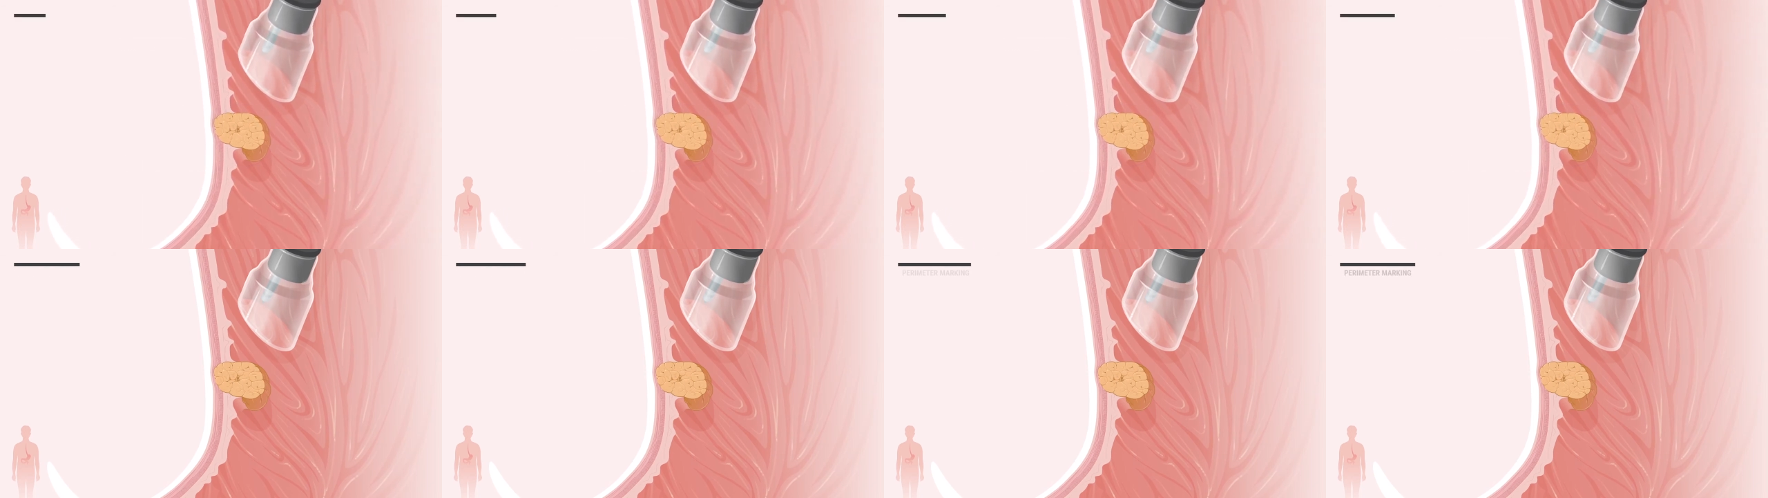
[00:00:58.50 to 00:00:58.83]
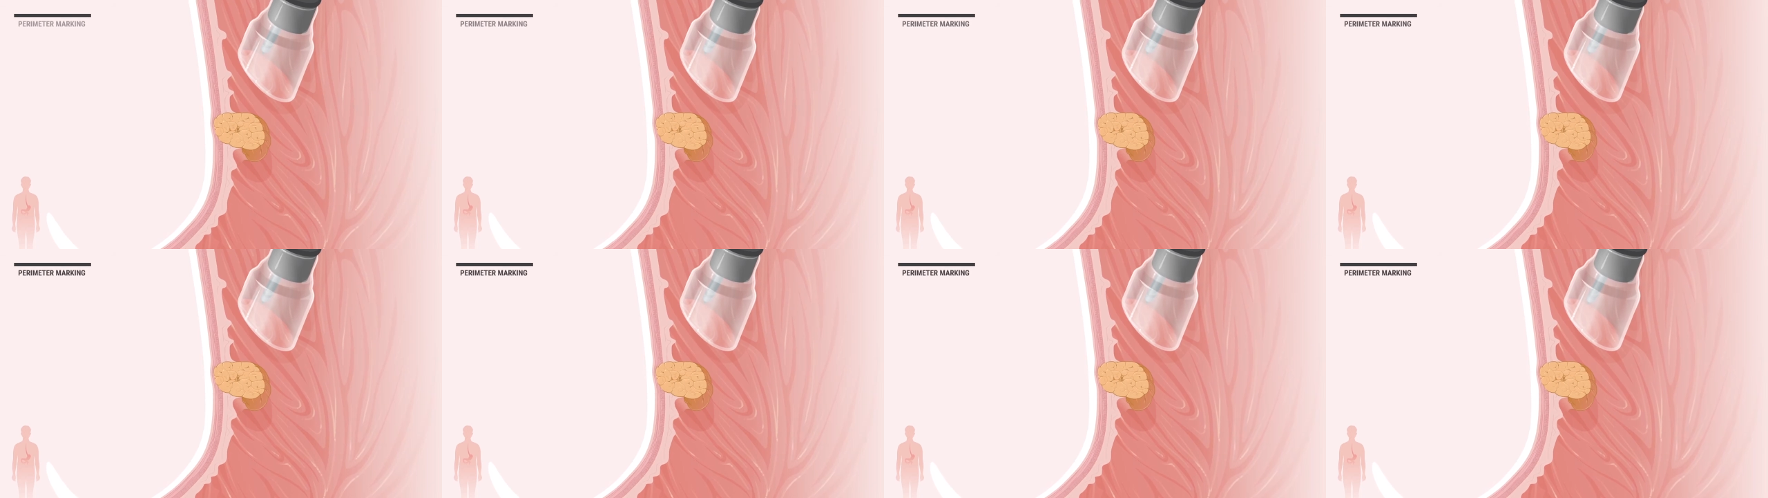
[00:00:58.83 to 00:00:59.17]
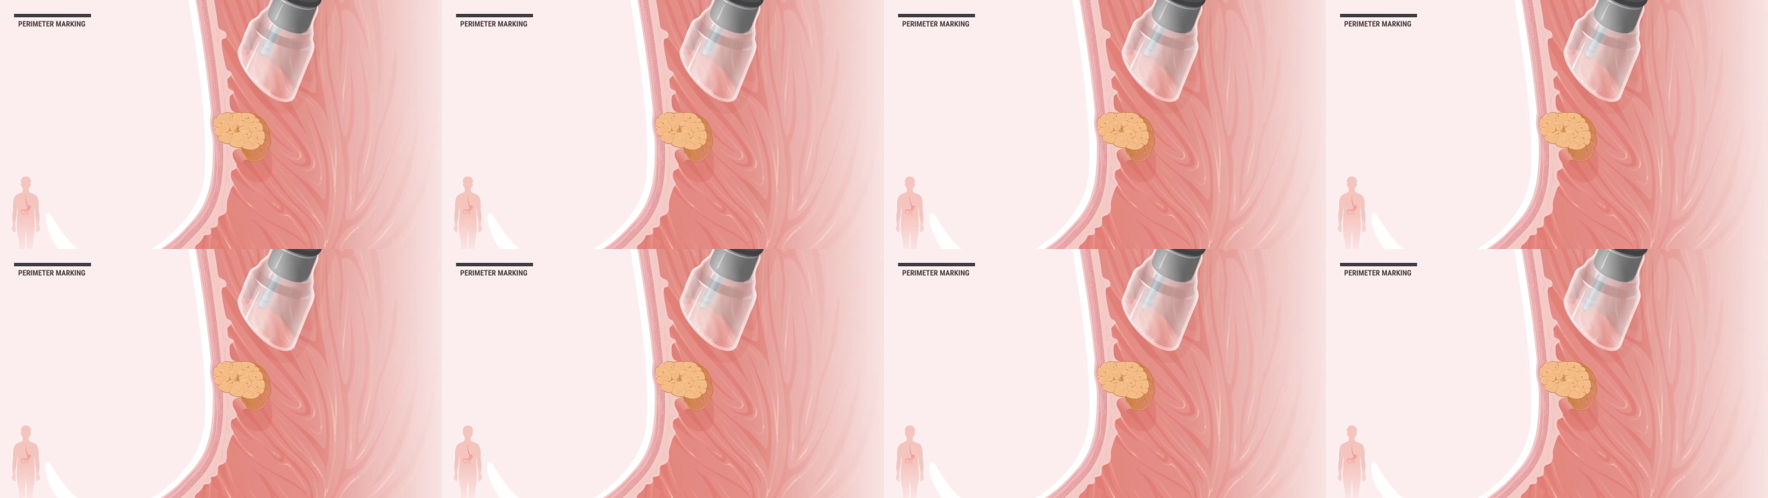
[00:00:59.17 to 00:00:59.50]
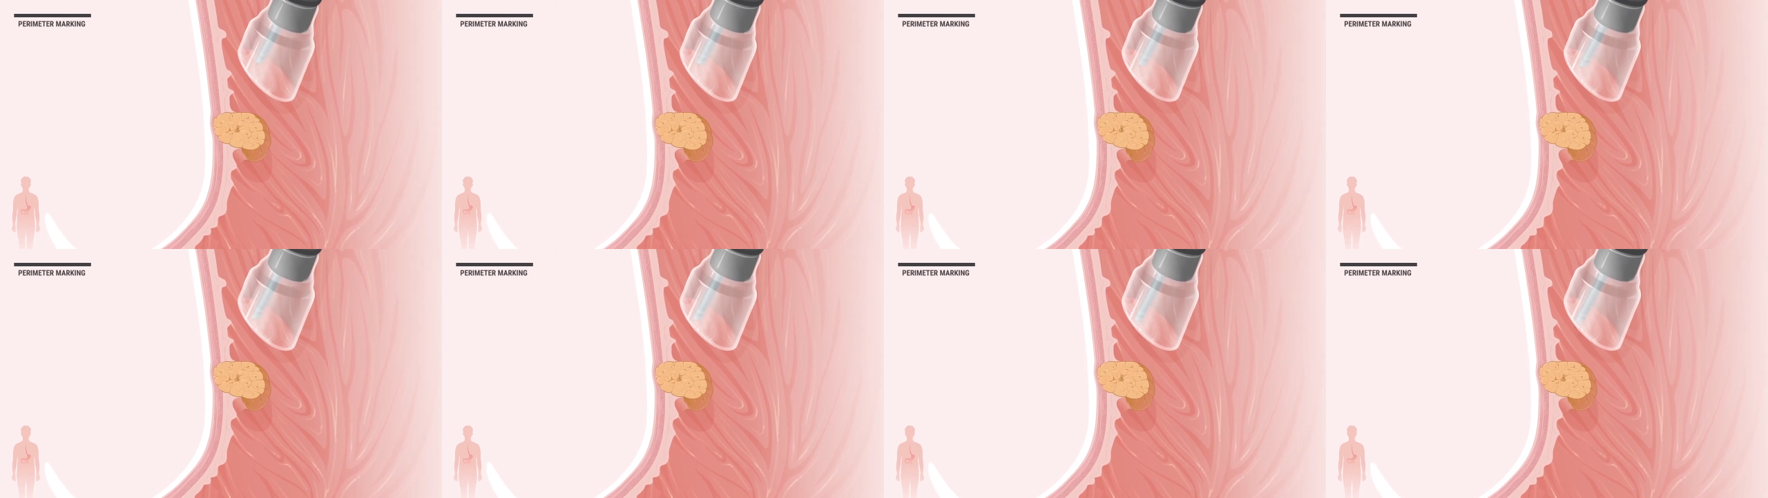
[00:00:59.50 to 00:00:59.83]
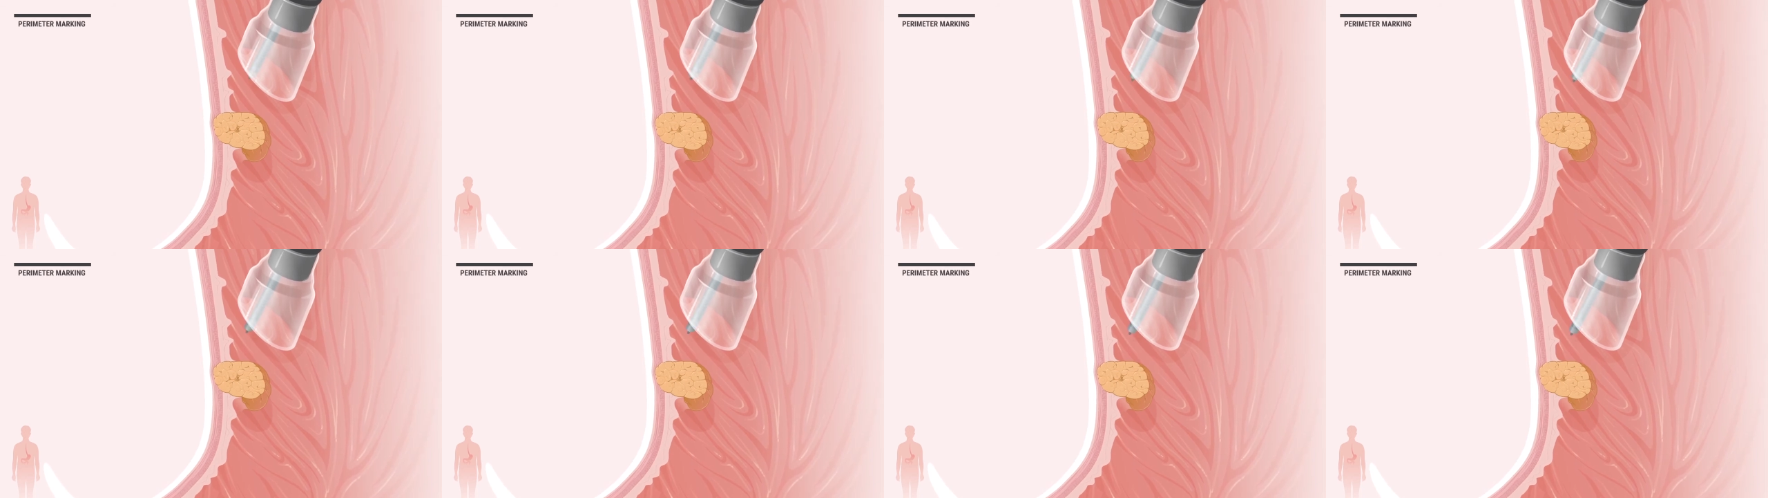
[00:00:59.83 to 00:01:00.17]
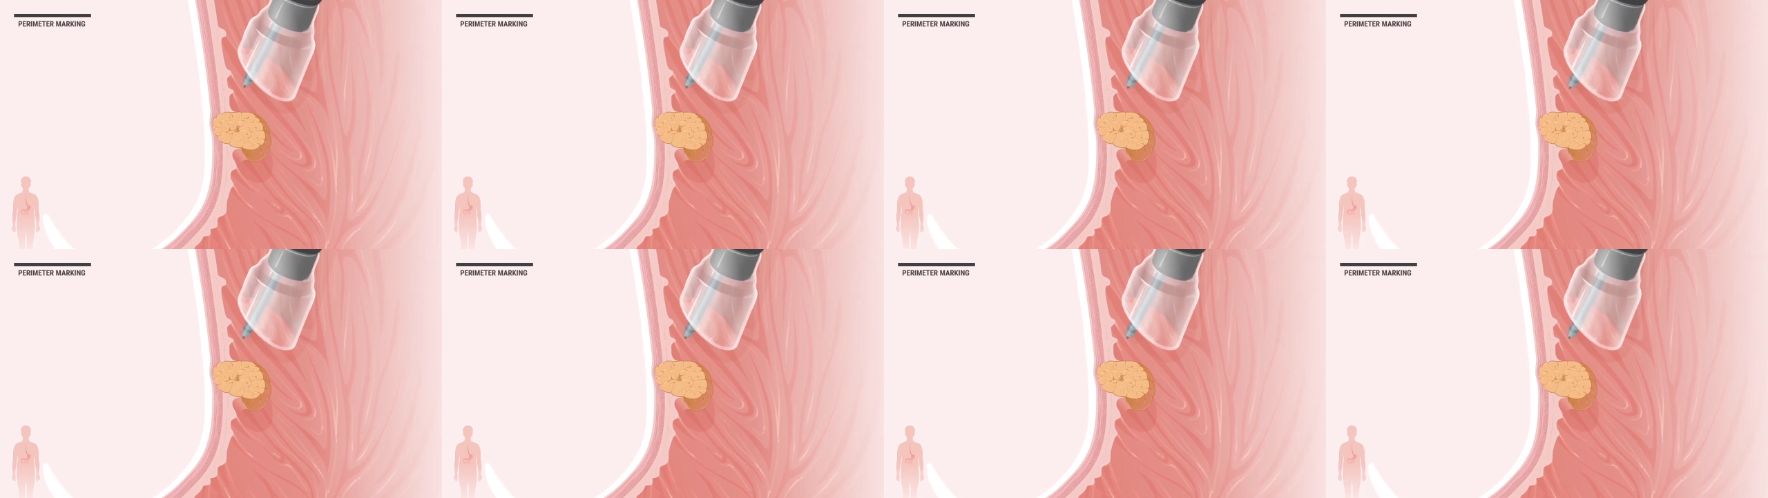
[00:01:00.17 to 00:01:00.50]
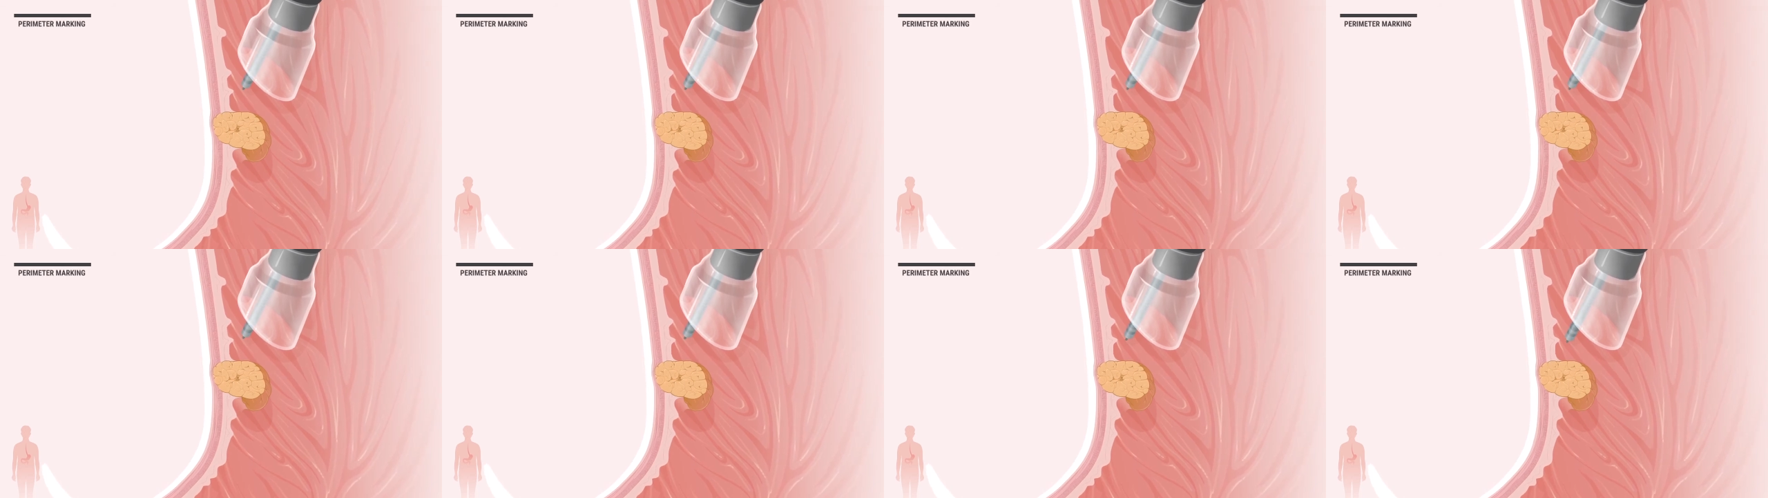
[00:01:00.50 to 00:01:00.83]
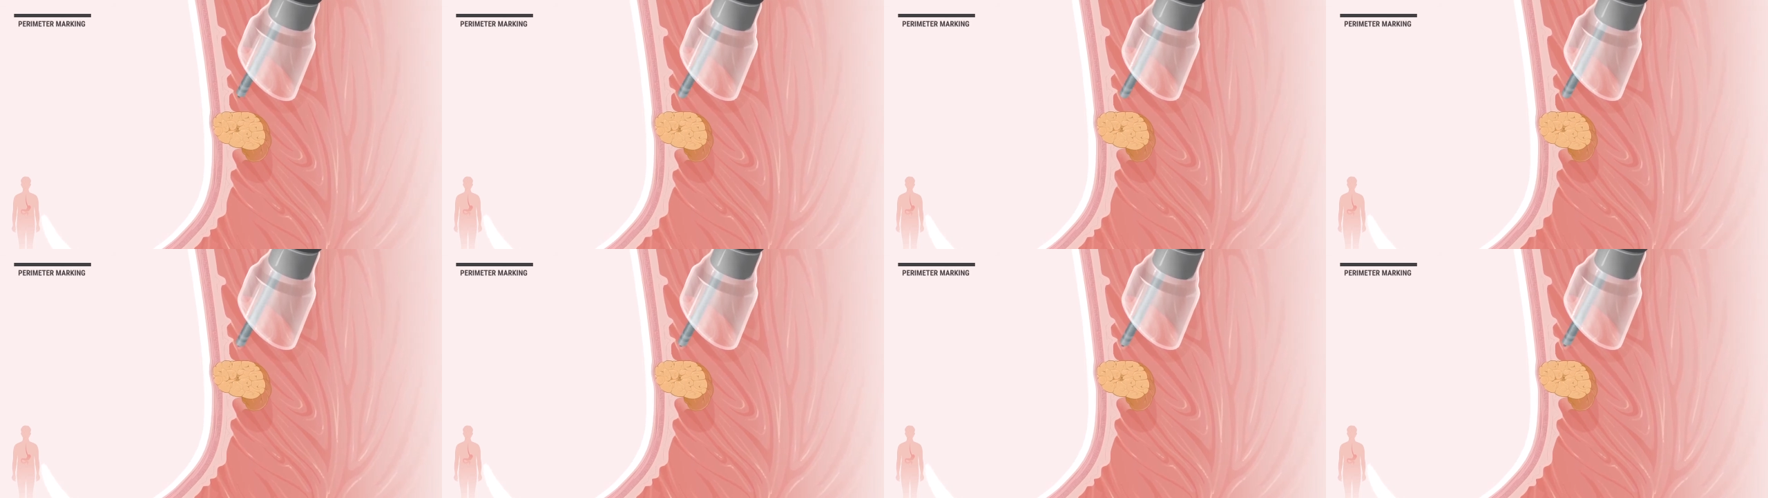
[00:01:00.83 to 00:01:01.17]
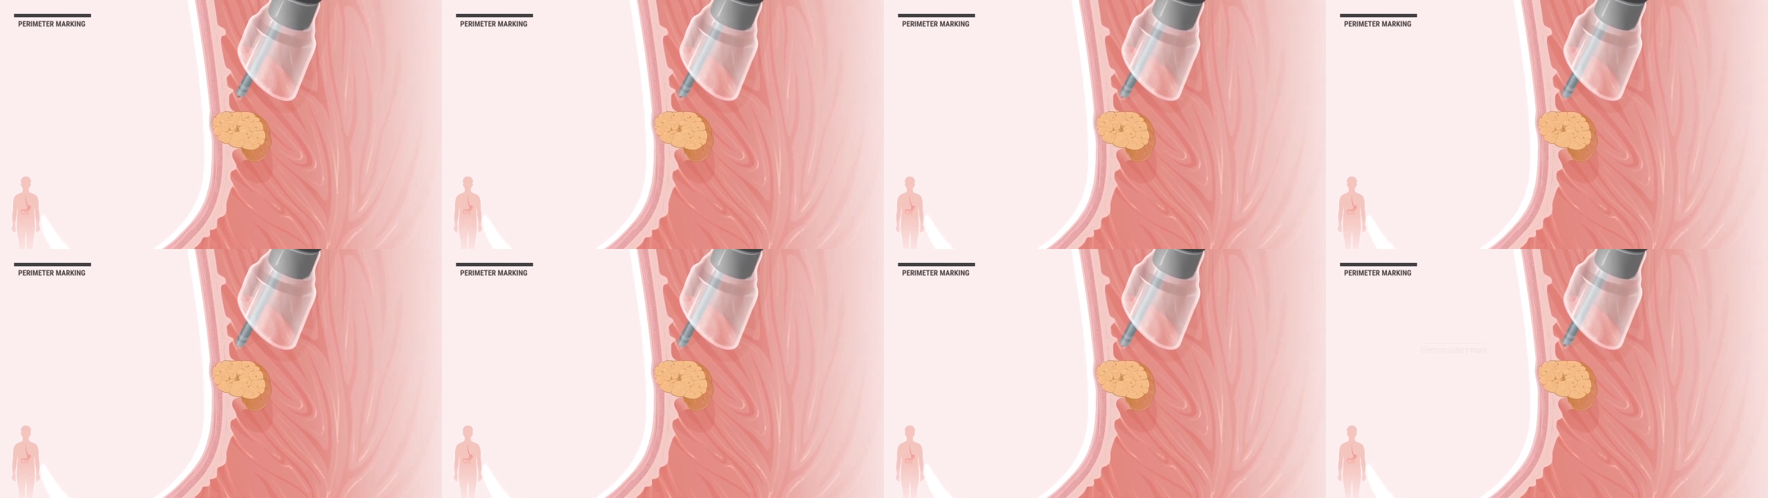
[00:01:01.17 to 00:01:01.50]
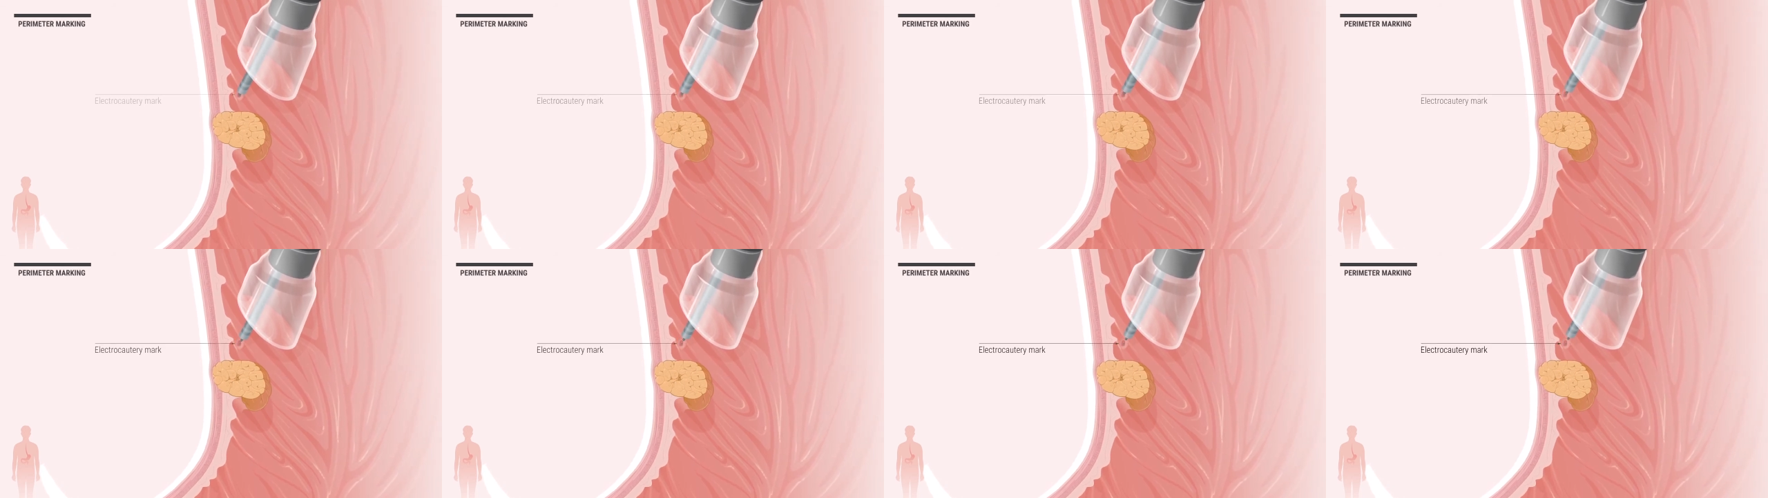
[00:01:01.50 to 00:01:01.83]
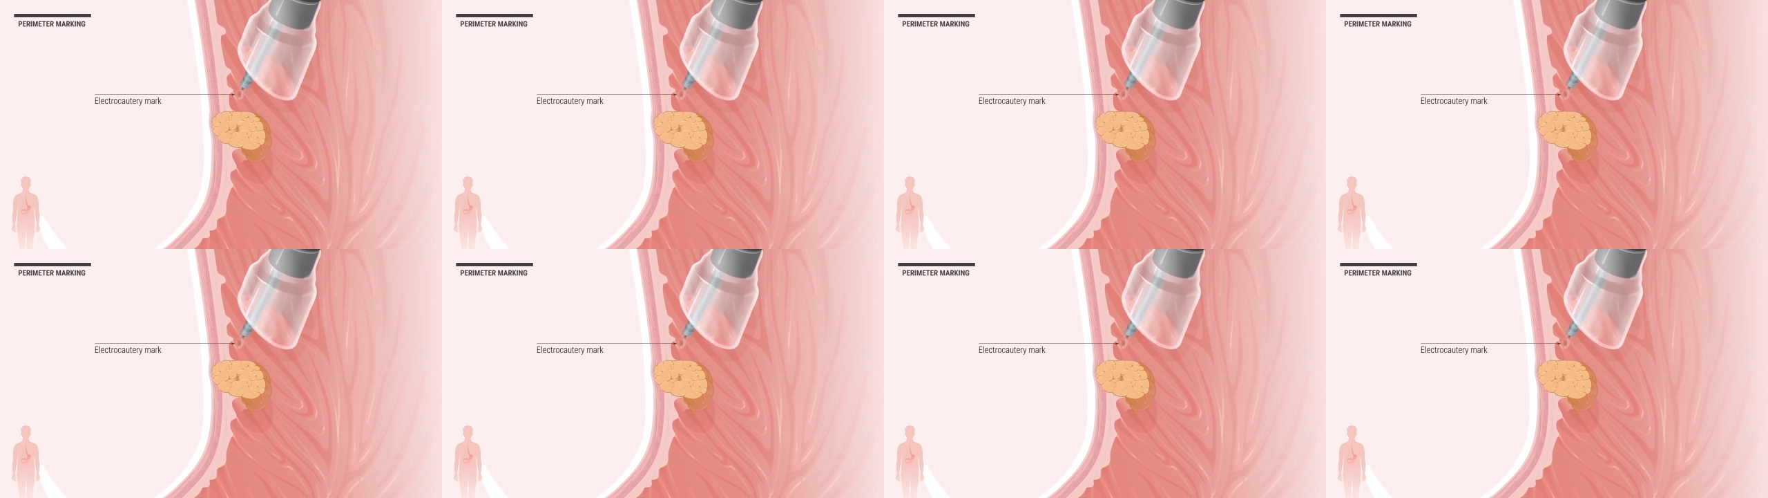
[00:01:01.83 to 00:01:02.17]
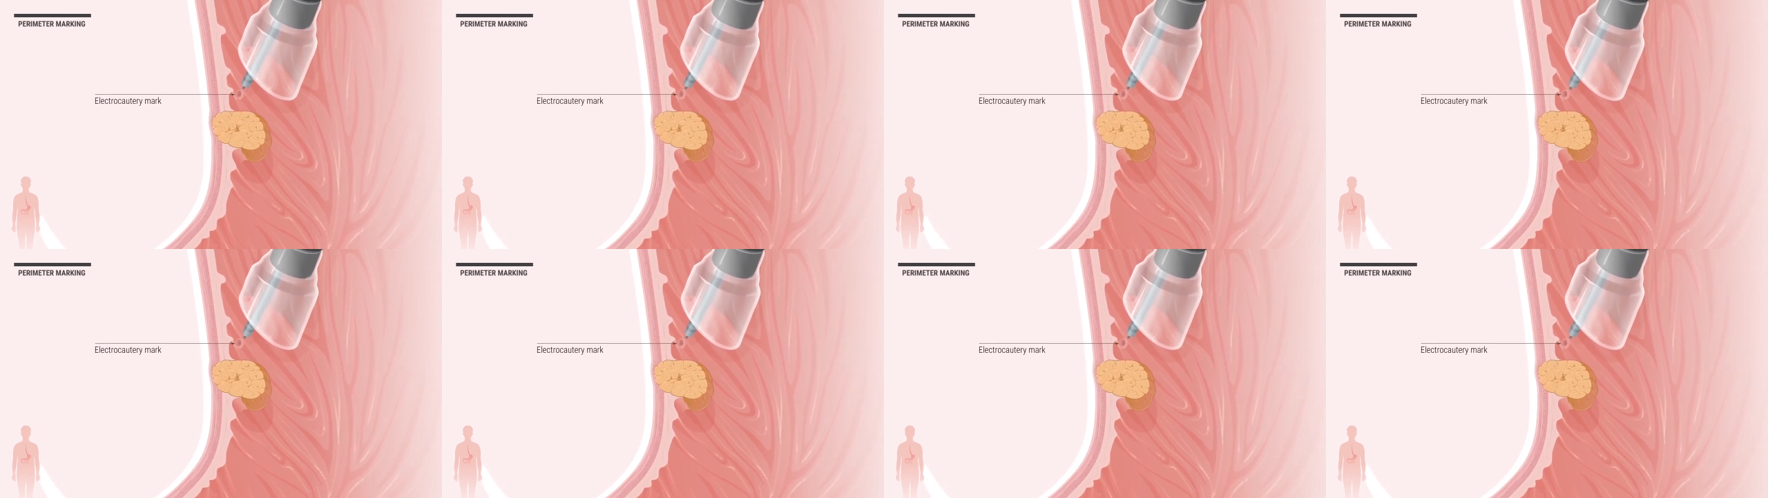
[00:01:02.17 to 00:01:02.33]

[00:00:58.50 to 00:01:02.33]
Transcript: Nobody's mouth can be seen.